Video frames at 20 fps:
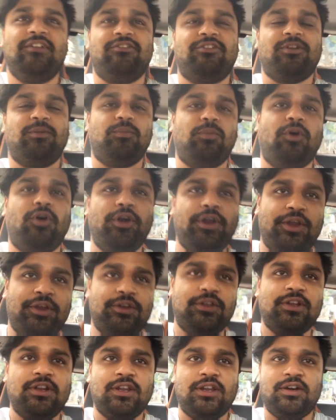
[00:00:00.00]
from
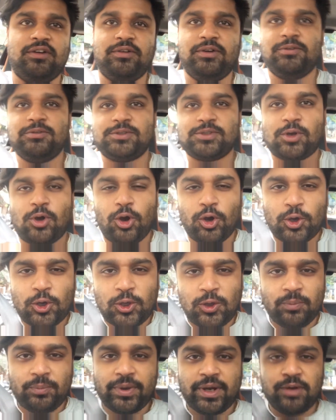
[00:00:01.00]
morning till now I was
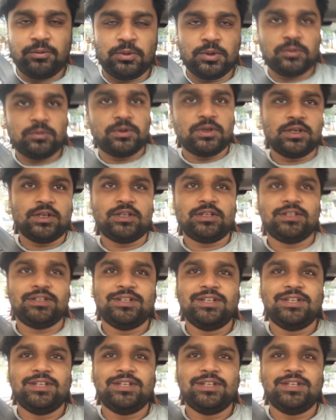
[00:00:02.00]
occupied with work